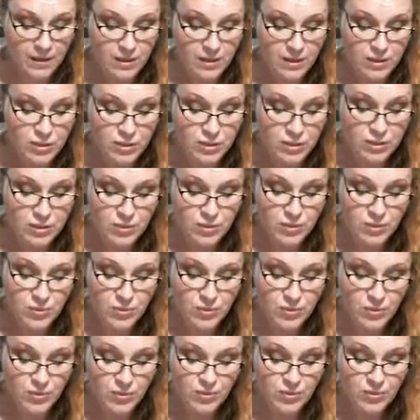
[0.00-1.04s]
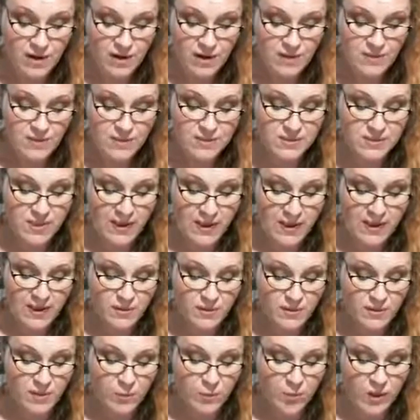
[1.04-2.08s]
She turned toward the driver's side,
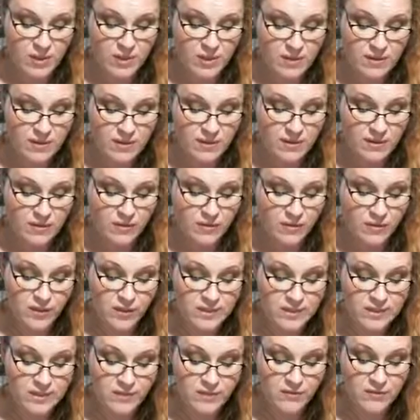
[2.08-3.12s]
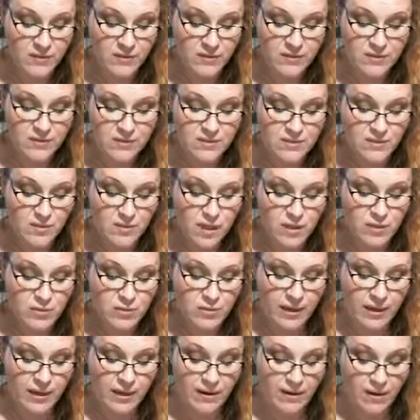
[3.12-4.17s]
watching the conflicting feelings
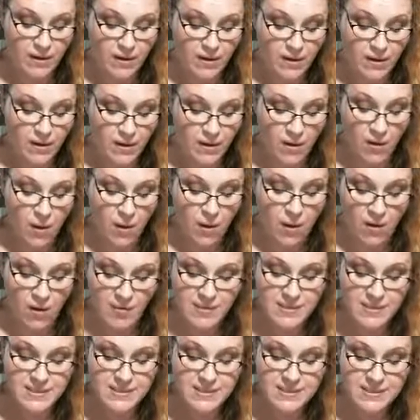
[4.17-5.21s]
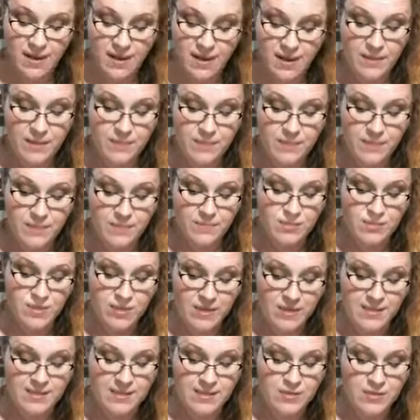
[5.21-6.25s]
fluctuate. All this time,
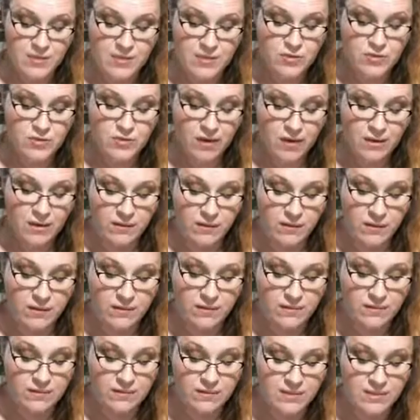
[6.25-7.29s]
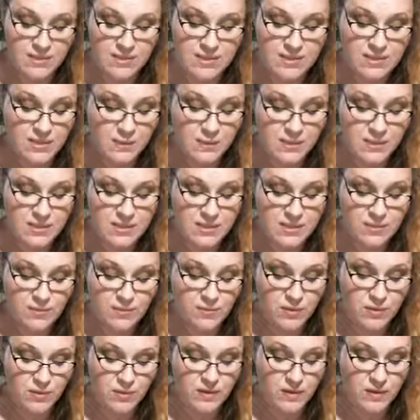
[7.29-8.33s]
Chance had been struggling. She simply didn't
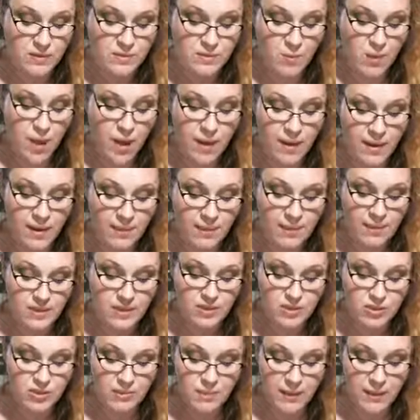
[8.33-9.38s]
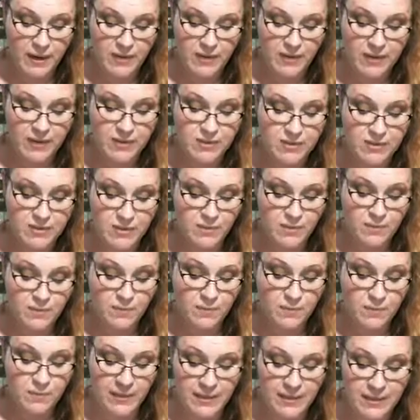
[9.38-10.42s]
realize why, because she buried herself in
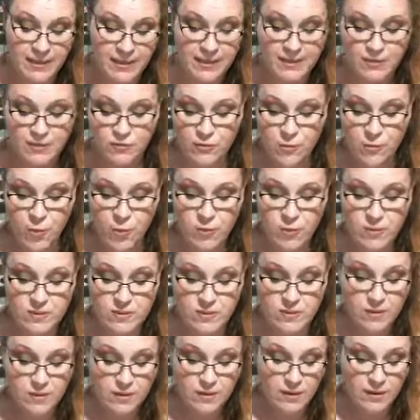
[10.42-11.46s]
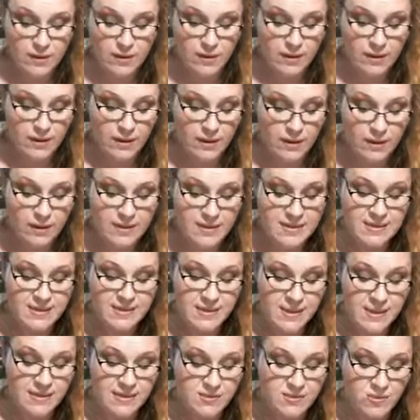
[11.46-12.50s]
pity and remorse. In a
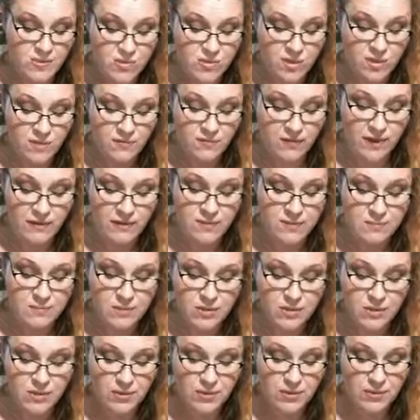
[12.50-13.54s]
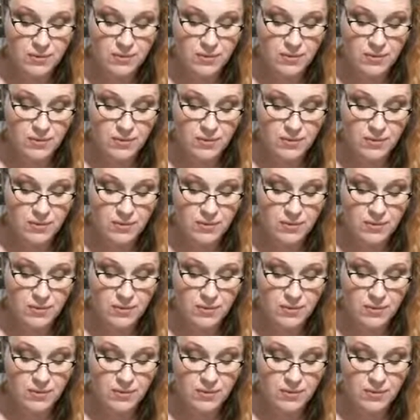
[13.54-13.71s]
sense, she failed him too.